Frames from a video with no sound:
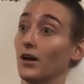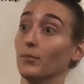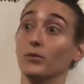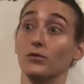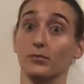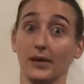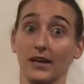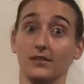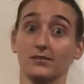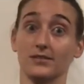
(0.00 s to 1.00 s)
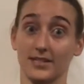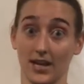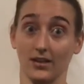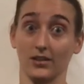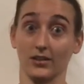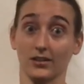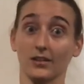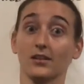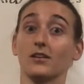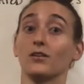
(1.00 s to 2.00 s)
movement standard
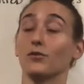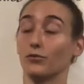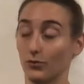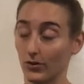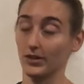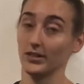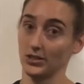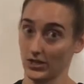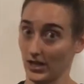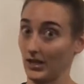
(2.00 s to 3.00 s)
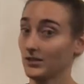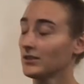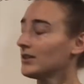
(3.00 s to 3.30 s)
for each thing.